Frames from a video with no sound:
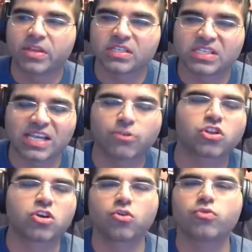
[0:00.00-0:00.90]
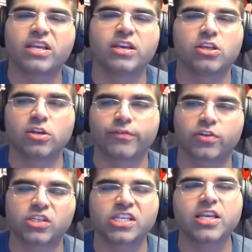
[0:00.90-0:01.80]
South Korea
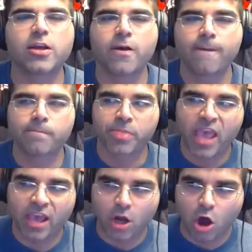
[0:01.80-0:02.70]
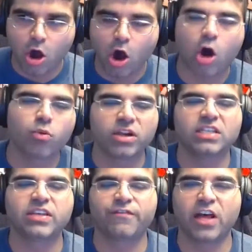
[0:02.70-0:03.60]
University had already
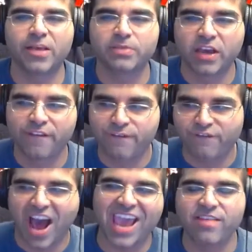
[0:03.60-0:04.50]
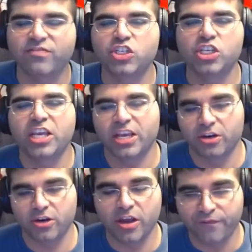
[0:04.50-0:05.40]
developed
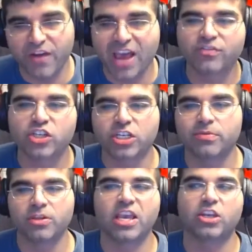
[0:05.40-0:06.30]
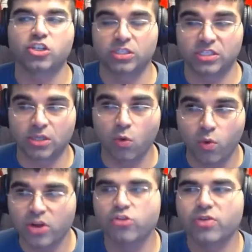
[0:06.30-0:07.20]
5G communications
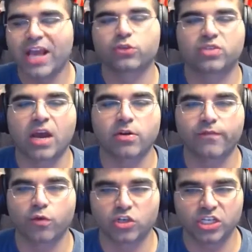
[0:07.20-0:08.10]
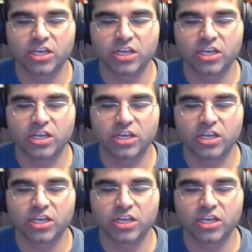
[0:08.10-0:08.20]
when you guys were touting 4G.